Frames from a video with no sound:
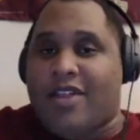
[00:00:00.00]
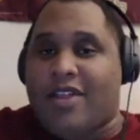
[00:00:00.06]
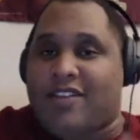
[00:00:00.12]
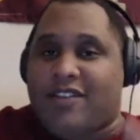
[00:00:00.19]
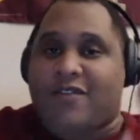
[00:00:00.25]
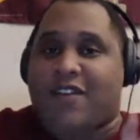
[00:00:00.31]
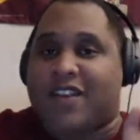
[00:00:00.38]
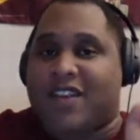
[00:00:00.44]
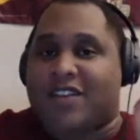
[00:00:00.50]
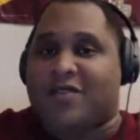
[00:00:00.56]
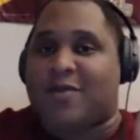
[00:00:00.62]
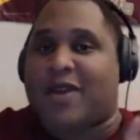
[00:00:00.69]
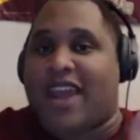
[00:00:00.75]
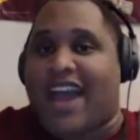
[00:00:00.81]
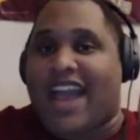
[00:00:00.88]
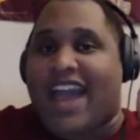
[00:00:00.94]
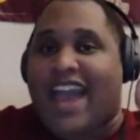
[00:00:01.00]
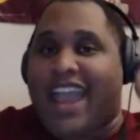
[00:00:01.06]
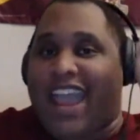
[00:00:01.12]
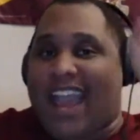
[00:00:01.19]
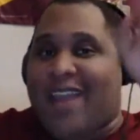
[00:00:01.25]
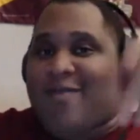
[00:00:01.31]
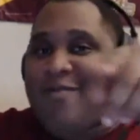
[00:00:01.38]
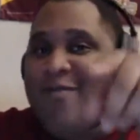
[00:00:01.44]
gonna let you finish, but I
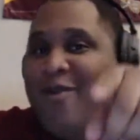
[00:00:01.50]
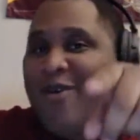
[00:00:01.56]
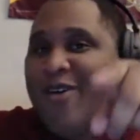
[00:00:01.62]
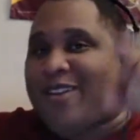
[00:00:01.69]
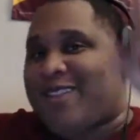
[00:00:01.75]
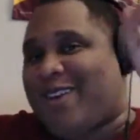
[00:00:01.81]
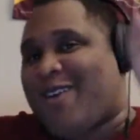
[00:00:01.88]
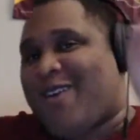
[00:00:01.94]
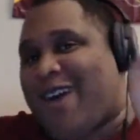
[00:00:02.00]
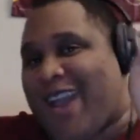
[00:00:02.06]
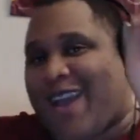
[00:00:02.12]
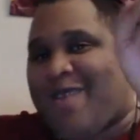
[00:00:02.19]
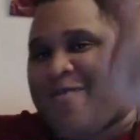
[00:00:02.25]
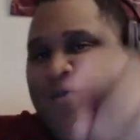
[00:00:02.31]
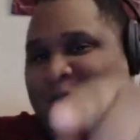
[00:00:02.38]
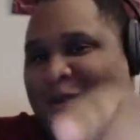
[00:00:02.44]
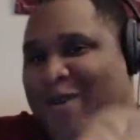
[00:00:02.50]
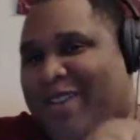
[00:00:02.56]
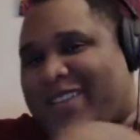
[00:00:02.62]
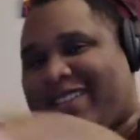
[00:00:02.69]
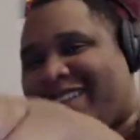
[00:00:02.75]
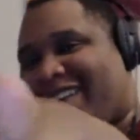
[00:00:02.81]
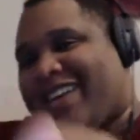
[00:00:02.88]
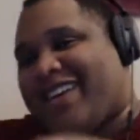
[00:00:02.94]
got a point though. I got a point
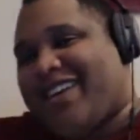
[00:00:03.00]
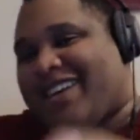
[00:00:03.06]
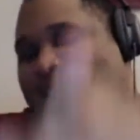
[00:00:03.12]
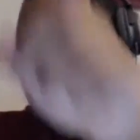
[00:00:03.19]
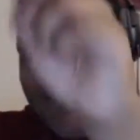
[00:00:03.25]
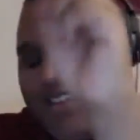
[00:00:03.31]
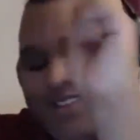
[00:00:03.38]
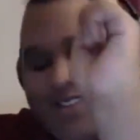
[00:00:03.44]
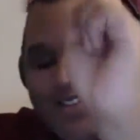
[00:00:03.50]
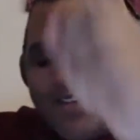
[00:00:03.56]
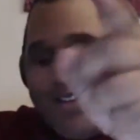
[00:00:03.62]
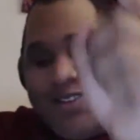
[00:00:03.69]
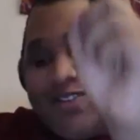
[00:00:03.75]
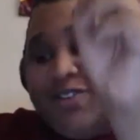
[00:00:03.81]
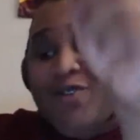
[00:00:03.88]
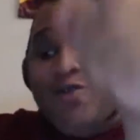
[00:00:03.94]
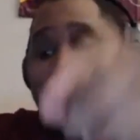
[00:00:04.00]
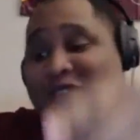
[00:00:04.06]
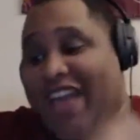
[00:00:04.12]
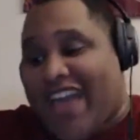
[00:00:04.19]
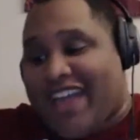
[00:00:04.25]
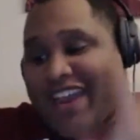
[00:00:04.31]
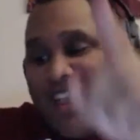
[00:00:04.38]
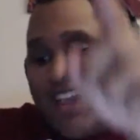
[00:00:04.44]
to
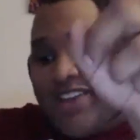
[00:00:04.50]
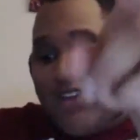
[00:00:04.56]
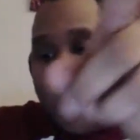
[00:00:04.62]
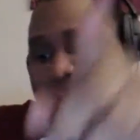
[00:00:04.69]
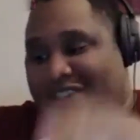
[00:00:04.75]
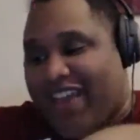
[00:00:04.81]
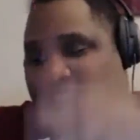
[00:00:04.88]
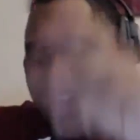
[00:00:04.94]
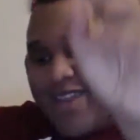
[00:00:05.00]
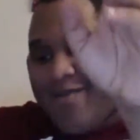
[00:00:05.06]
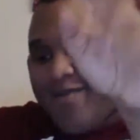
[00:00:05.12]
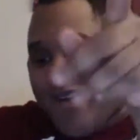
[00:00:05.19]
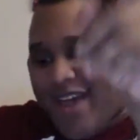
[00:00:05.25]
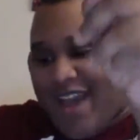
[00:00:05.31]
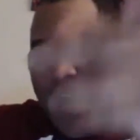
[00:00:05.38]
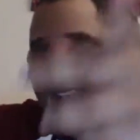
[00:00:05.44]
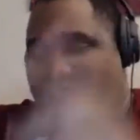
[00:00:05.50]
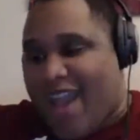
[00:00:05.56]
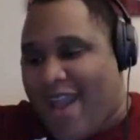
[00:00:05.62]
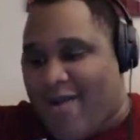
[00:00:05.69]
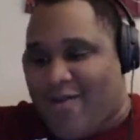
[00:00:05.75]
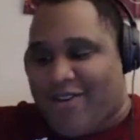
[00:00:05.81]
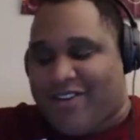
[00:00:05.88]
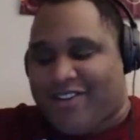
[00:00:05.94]
that in a second, but I
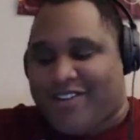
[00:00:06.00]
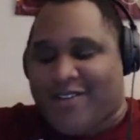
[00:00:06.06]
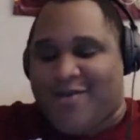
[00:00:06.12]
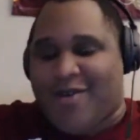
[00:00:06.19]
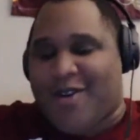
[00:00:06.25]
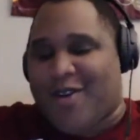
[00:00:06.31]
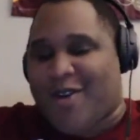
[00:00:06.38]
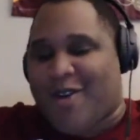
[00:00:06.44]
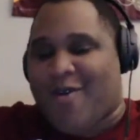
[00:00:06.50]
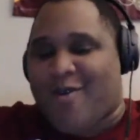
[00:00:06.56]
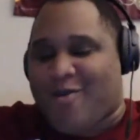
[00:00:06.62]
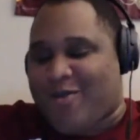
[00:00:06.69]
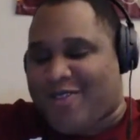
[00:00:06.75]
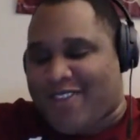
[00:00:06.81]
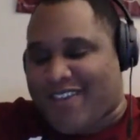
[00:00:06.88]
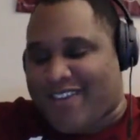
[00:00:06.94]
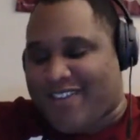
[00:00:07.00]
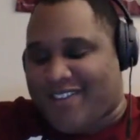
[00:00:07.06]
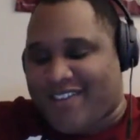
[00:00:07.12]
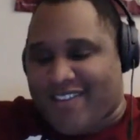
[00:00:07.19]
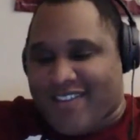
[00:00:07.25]
want to see where you're going with this.